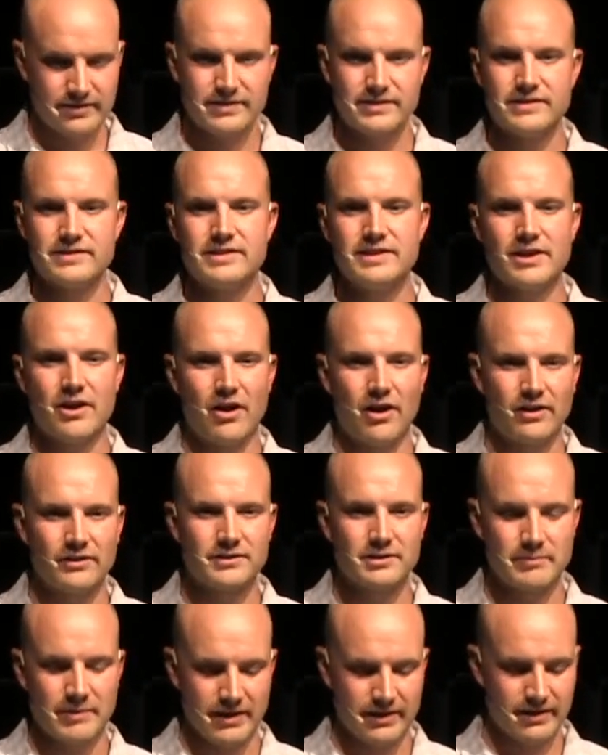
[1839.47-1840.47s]
This is the
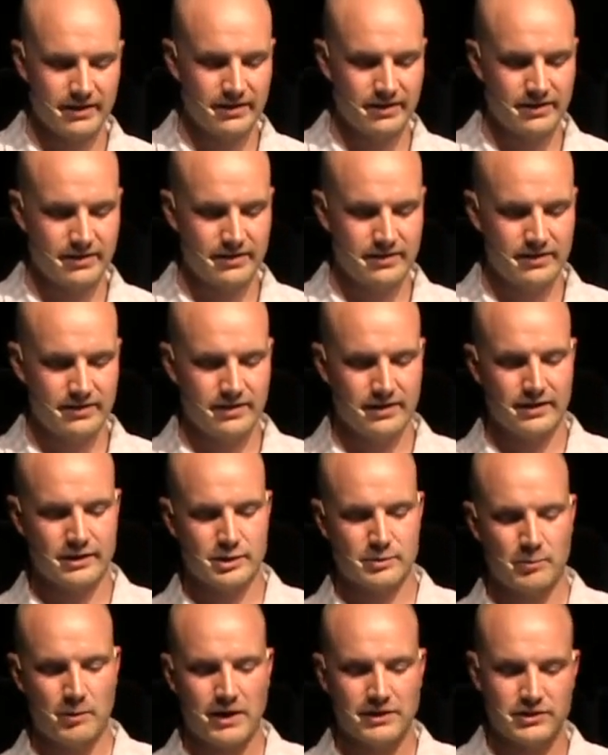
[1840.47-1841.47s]
ultimate
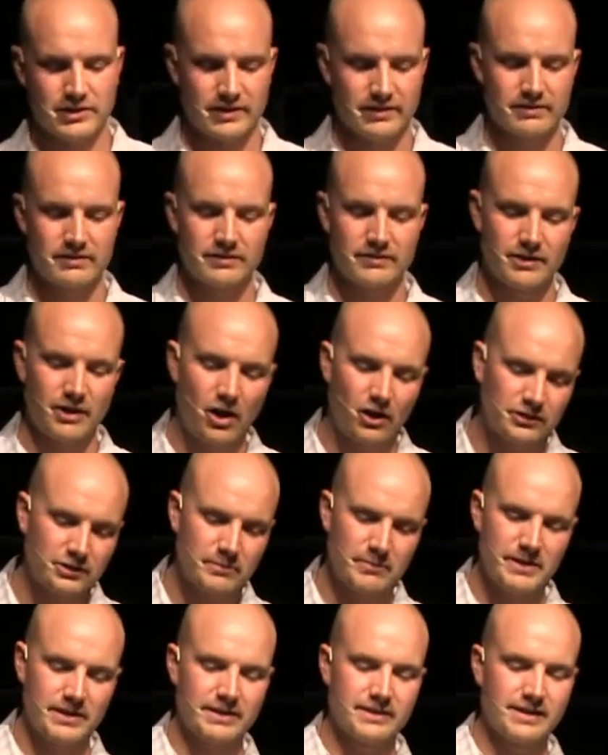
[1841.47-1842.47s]
expression, the
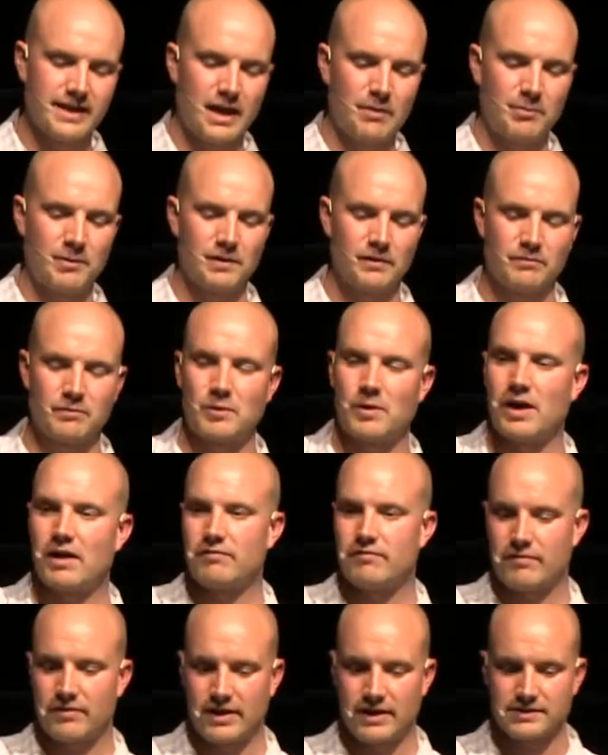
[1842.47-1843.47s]
ultimate example of
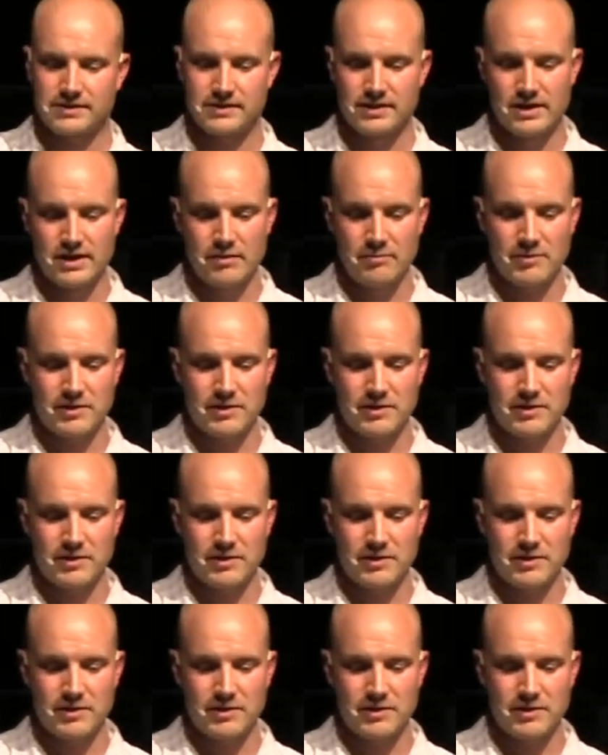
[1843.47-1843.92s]
prayer for us,